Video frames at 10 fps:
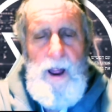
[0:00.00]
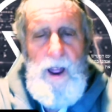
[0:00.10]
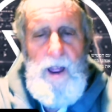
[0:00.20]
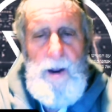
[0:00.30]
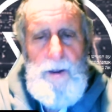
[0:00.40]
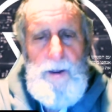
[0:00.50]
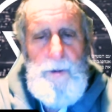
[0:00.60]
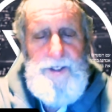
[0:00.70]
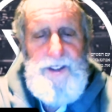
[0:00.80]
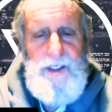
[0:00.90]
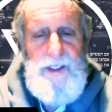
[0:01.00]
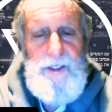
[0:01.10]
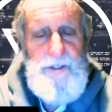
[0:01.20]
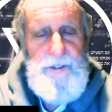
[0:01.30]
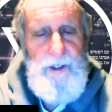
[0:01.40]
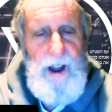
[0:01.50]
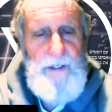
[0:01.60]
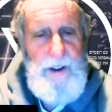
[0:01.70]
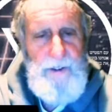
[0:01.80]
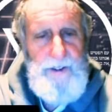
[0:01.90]
yet we see that they've
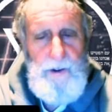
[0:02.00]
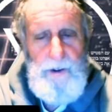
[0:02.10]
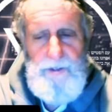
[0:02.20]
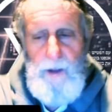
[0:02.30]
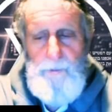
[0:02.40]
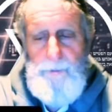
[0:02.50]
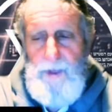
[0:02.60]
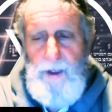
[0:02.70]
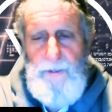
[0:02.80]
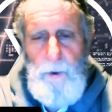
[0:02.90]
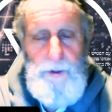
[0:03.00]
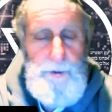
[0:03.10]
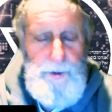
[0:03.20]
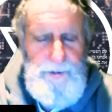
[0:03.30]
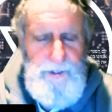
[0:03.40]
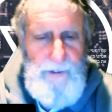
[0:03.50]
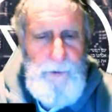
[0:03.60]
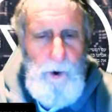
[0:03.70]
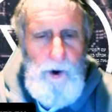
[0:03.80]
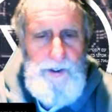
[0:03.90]
survived every single time, every war. There's been
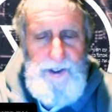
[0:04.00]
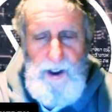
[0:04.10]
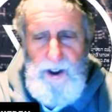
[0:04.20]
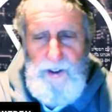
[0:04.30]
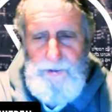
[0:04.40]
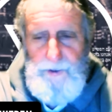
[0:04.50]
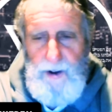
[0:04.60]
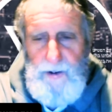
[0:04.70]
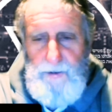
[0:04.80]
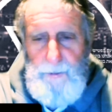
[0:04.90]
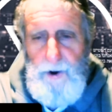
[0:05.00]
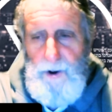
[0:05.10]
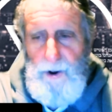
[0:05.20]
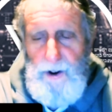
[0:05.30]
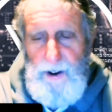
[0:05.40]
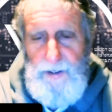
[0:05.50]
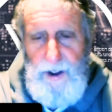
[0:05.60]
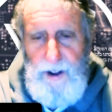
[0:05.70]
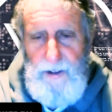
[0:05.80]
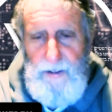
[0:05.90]
5 wars to try to murder
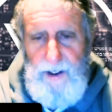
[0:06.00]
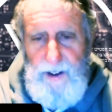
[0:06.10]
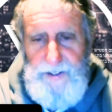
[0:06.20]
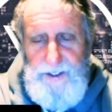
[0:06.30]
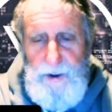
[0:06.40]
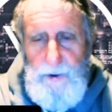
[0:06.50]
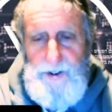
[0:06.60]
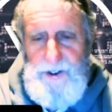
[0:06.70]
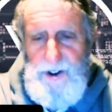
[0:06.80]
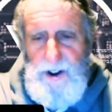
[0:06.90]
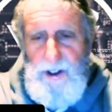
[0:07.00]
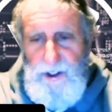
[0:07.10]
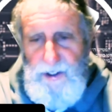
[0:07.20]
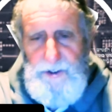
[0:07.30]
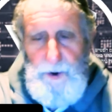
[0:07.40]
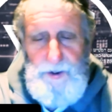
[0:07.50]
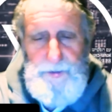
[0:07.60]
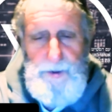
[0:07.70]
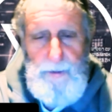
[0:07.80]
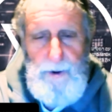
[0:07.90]
and extinguish the
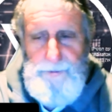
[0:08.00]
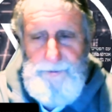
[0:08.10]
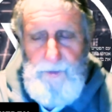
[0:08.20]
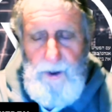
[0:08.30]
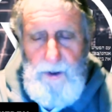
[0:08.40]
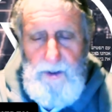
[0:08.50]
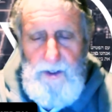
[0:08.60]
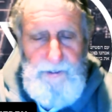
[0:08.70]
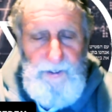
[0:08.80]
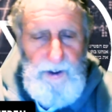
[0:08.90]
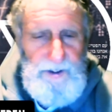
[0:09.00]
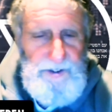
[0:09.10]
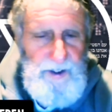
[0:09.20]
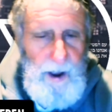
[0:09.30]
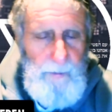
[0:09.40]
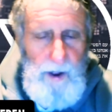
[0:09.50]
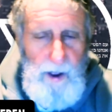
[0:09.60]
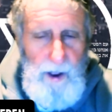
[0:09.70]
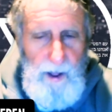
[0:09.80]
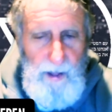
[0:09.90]
Jewish people. They've failed each time.
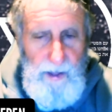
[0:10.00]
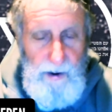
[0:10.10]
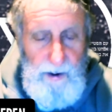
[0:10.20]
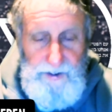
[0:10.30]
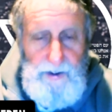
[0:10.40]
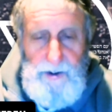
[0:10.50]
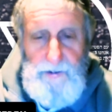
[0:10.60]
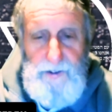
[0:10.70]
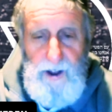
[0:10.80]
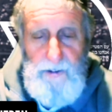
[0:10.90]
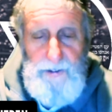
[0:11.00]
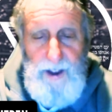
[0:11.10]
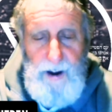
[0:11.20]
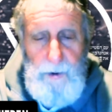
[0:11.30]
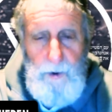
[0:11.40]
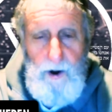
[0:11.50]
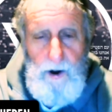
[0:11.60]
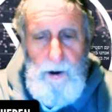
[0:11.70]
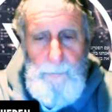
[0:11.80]
They'll continue to fail. It's not going to work.